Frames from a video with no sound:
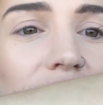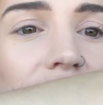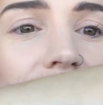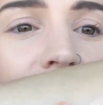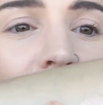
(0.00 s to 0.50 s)

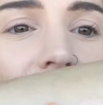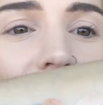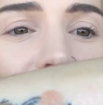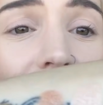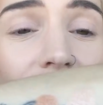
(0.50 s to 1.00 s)
Oh, my
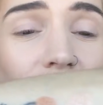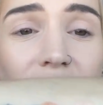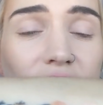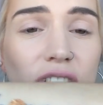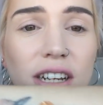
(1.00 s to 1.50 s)
gosh. I could
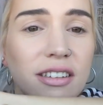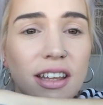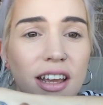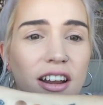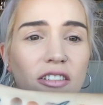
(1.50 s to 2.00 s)
literally
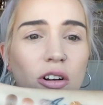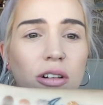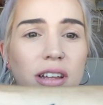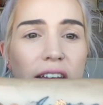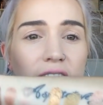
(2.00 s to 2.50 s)
sit here
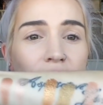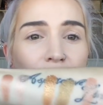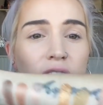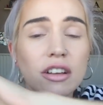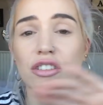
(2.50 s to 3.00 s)
all day
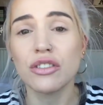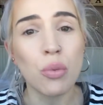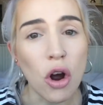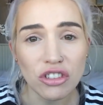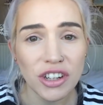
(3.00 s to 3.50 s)

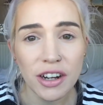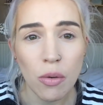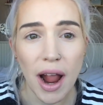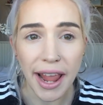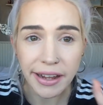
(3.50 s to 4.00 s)
swatching
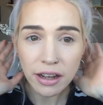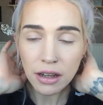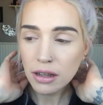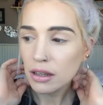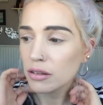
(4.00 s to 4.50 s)
away
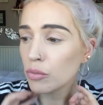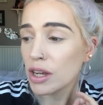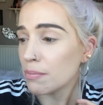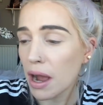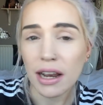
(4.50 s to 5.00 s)

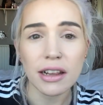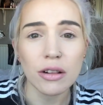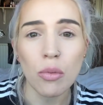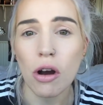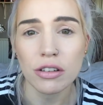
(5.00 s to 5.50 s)
with my
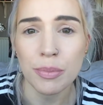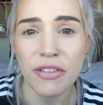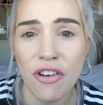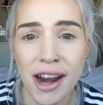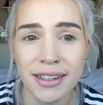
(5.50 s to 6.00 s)
little wasp
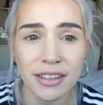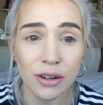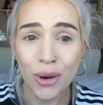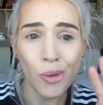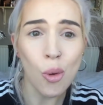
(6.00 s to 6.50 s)

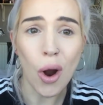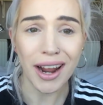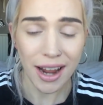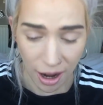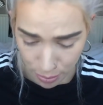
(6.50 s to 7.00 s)
friend,
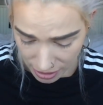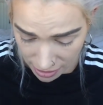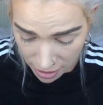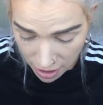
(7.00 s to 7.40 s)
quite happy.